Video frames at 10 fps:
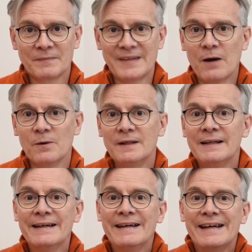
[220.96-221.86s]
Now,
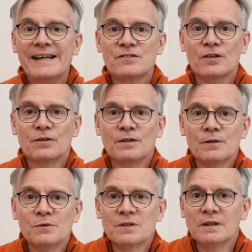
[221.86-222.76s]
here's the good
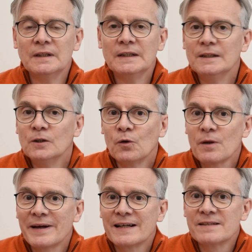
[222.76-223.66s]
news.
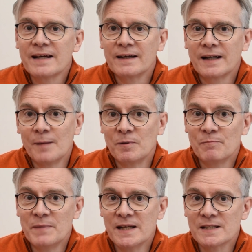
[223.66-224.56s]
Although it can take a couple of
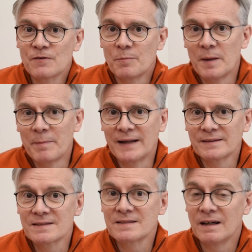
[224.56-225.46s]
minutes for PitPat
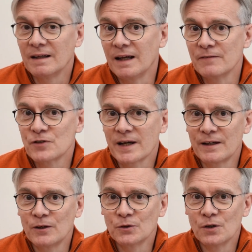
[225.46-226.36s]
to start live
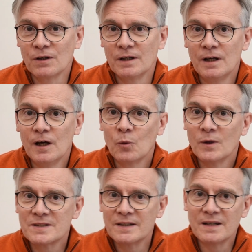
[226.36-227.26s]
tracking your dog,
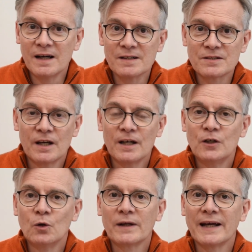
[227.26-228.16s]
once it does,
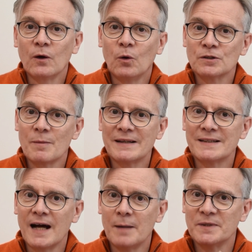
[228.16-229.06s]
you'll get
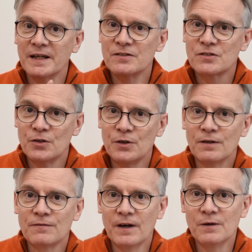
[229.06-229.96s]
automatic updates to
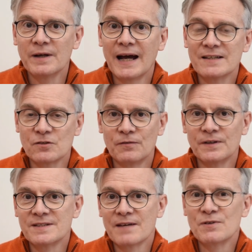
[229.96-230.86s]
your phone as
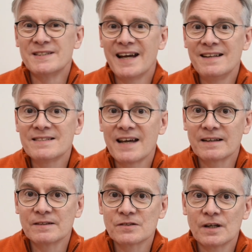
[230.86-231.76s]
often as every 10
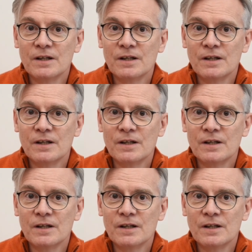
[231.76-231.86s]
seconds,